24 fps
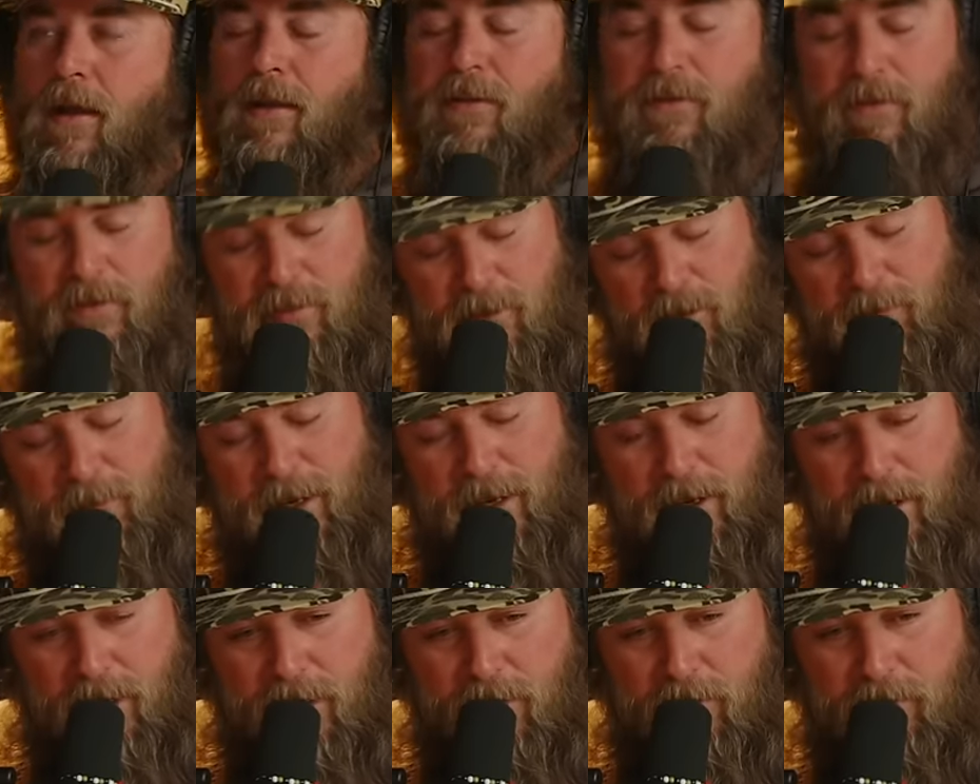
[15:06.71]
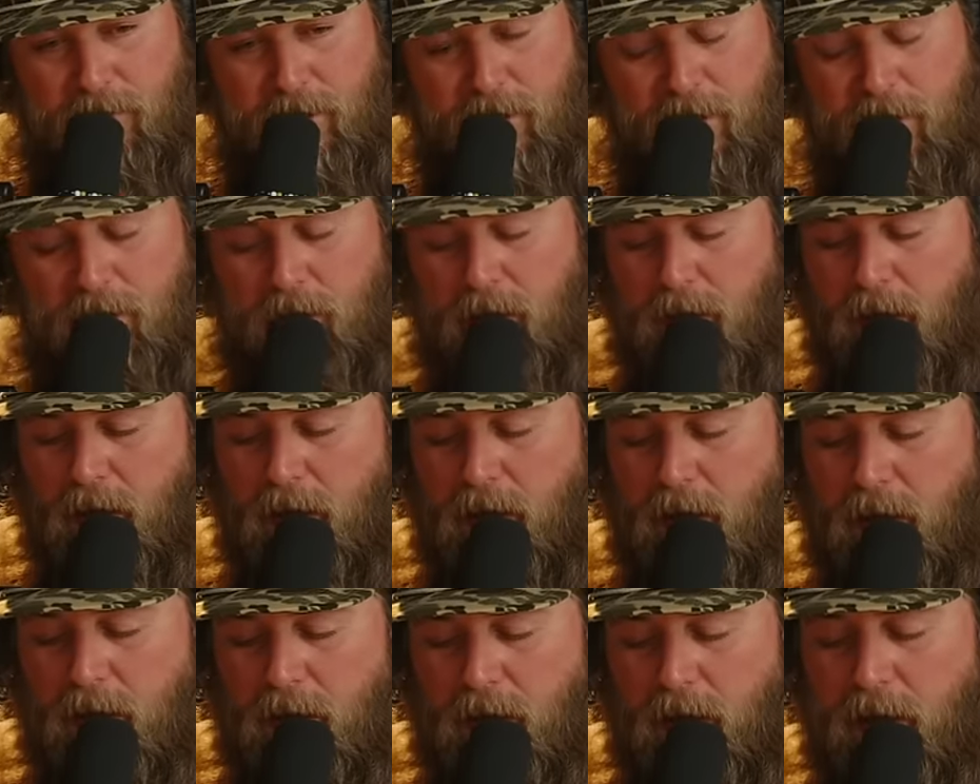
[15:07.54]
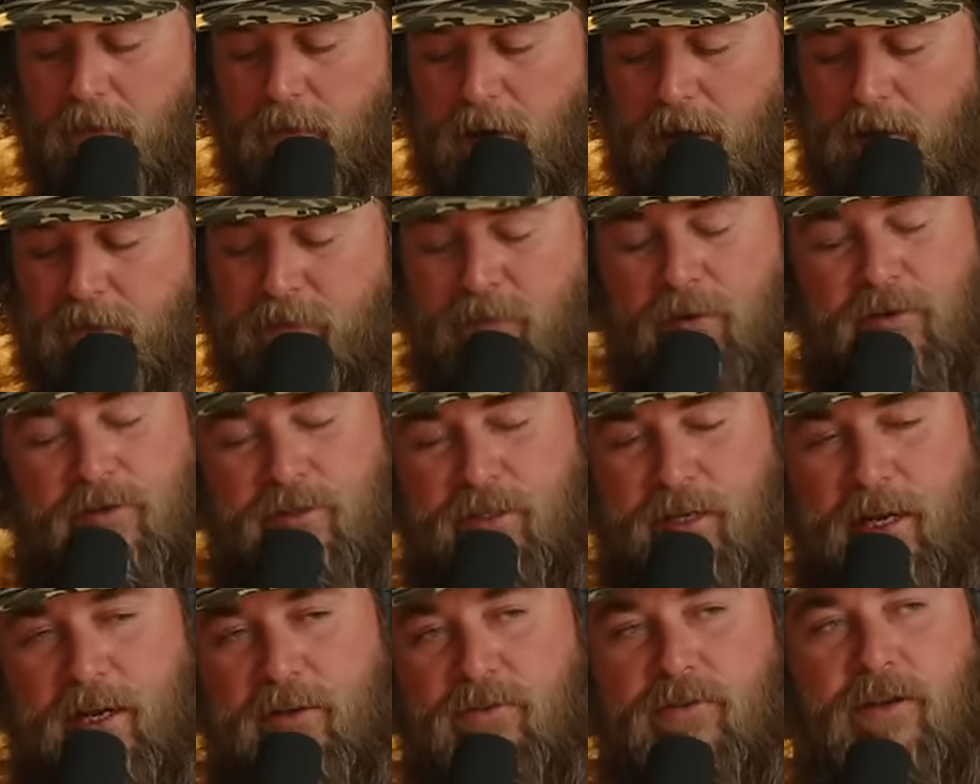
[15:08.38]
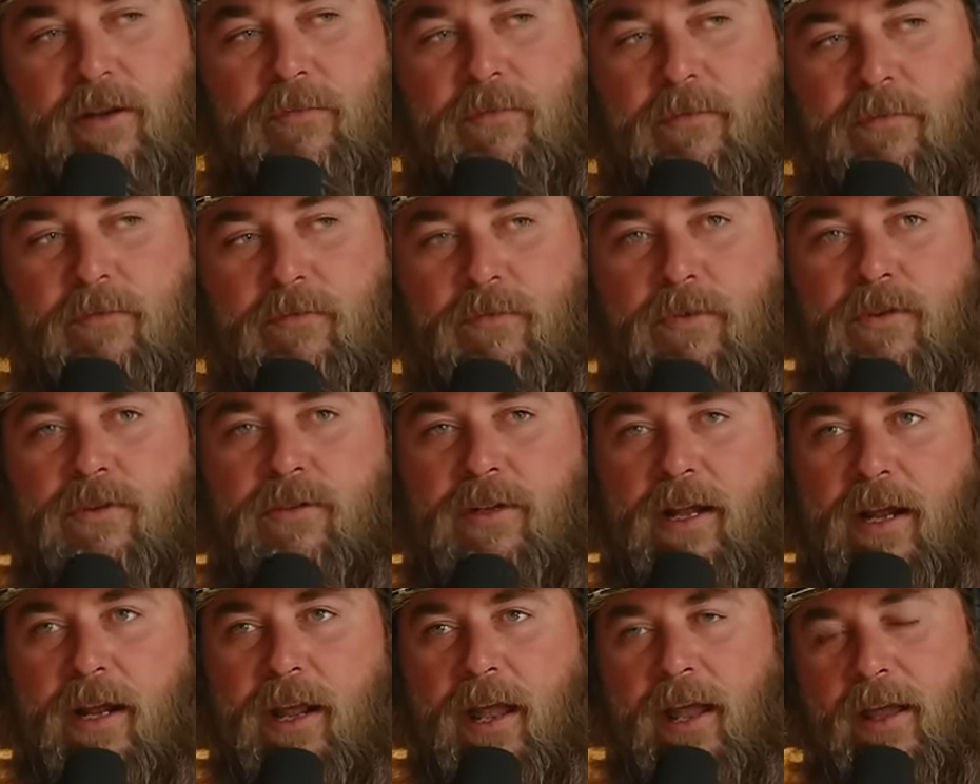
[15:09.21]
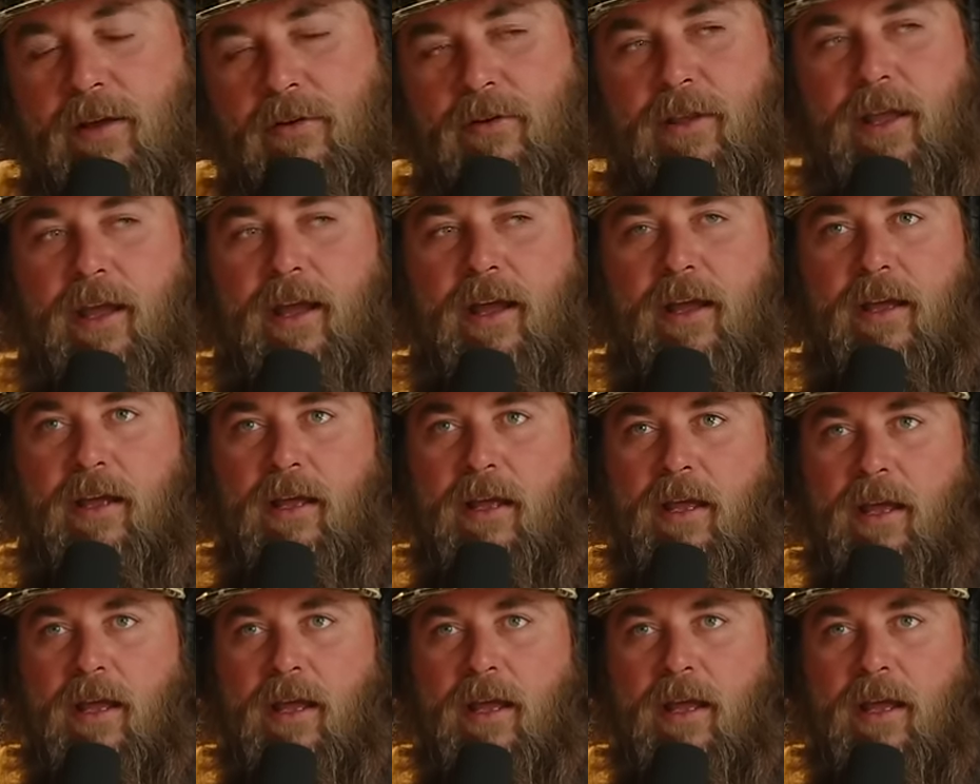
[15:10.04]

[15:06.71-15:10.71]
So it was a little bit cold. Uh, anyways, first day in triple, and we're just like, hell yeah.